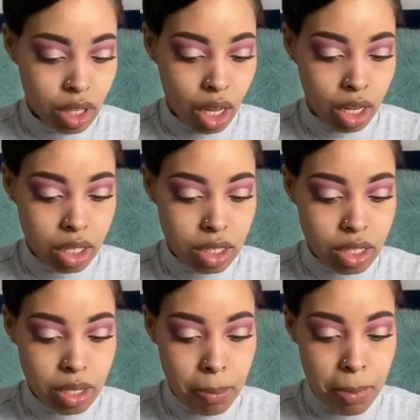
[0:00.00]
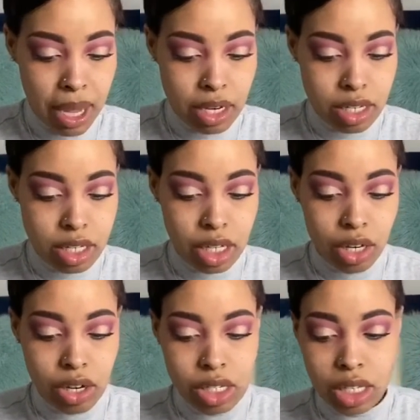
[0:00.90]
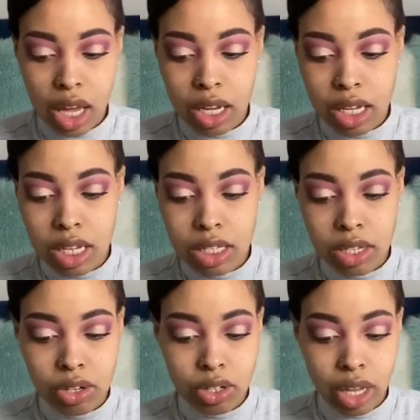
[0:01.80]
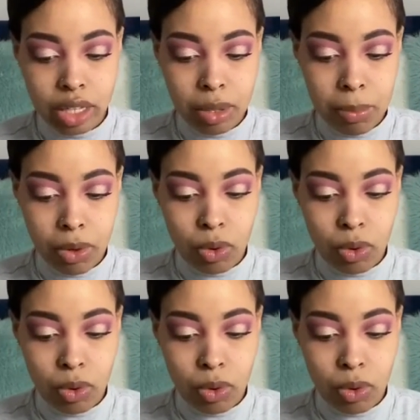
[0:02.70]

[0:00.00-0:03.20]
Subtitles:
I guess because the band is thicker, it's kind of easier like to put